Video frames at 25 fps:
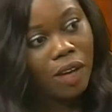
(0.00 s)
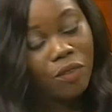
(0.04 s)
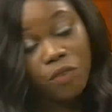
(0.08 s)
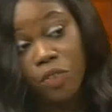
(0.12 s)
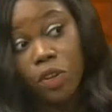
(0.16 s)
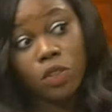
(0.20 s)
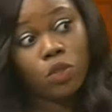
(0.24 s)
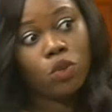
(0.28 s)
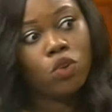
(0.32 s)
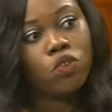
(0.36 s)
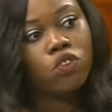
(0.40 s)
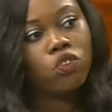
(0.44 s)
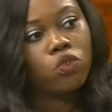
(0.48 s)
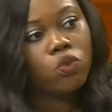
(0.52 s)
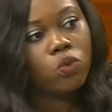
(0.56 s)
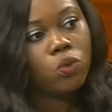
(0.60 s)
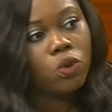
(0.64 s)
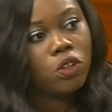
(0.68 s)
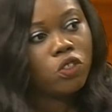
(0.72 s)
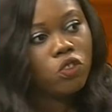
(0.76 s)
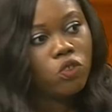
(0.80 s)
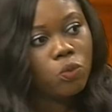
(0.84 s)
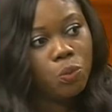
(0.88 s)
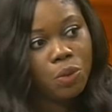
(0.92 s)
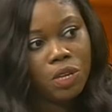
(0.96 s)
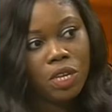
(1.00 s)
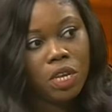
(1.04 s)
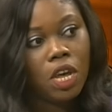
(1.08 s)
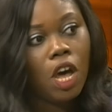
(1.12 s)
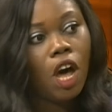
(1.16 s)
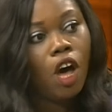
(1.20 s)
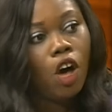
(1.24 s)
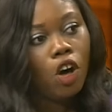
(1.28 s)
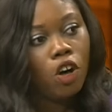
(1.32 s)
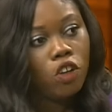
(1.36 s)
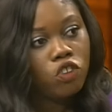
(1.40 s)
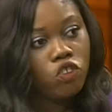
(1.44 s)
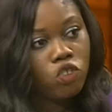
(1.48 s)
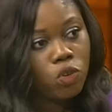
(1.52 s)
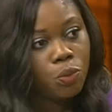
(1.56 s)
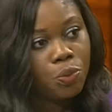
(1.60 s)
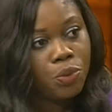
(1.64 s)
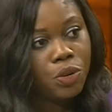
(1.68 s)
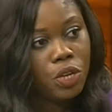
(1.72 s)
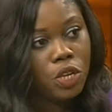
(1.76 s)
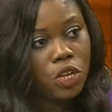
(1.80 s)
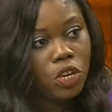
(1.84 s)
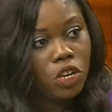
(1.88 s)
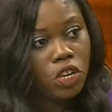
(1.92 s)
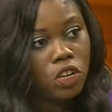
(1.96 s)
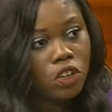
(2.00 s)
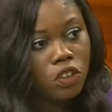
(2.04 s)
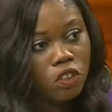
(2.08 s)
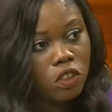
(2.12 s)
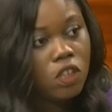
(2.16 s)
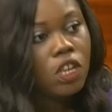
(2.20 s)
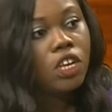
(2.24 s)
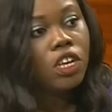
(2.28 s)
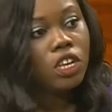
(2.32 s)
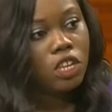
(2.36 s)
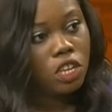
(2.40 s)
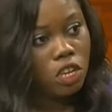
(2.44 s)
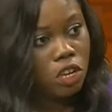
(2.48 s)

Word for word: And for those who want to be entrepreneurs,